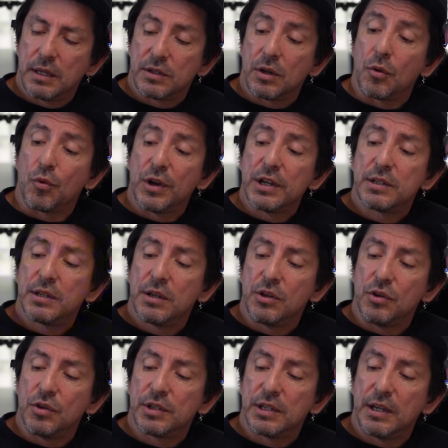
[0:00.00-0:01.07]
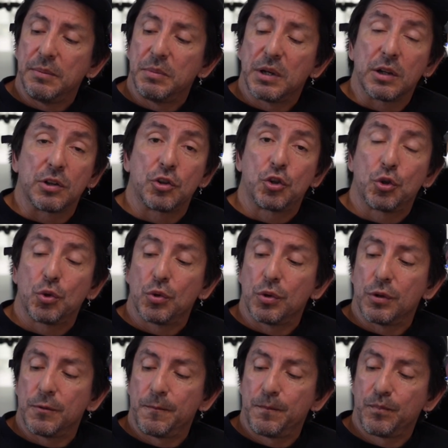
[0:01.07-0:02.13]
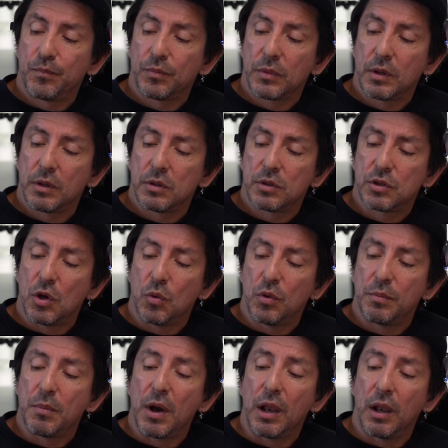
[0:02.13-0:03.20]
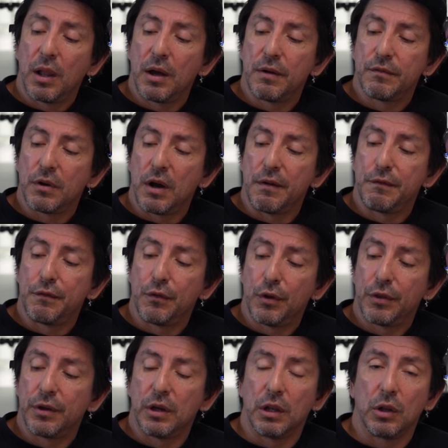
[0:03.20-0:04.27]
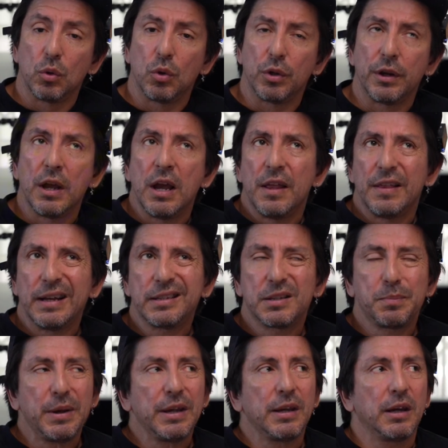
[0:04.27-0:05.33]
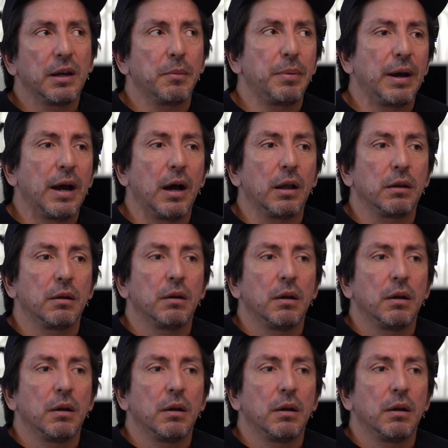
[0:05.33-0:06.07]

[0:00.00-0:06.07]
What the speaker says: arrested you seemed unsure, so with my love I further allured. That's speaking about